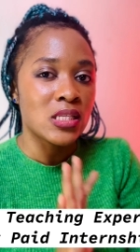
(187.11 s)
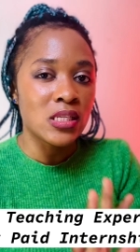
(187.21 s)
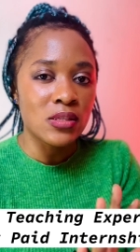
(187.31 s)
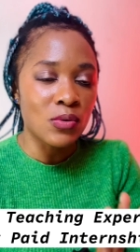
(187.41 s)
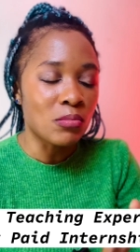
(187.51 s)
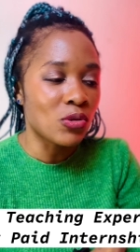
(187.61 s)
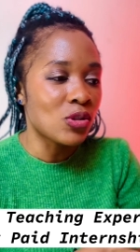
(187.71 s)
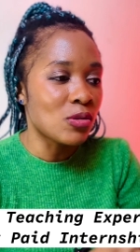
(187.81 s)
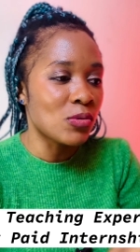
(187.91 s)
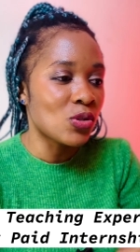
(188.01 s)
This is what I'm
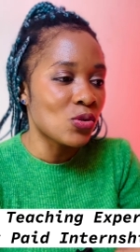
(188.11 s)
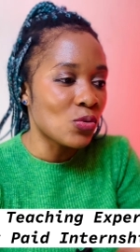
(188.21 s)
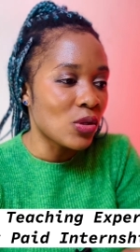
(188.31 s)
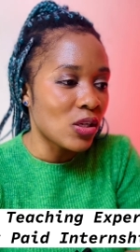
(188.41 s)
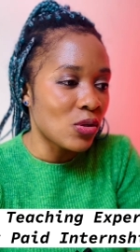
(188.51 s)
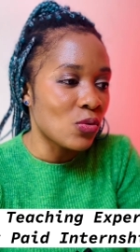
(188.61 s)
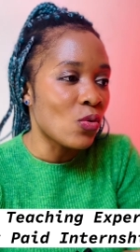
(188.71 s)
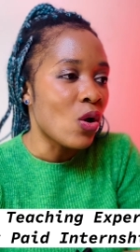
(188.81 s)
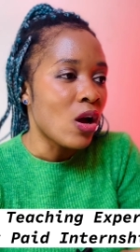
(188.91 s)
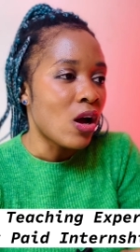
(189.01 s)
going to be showing you.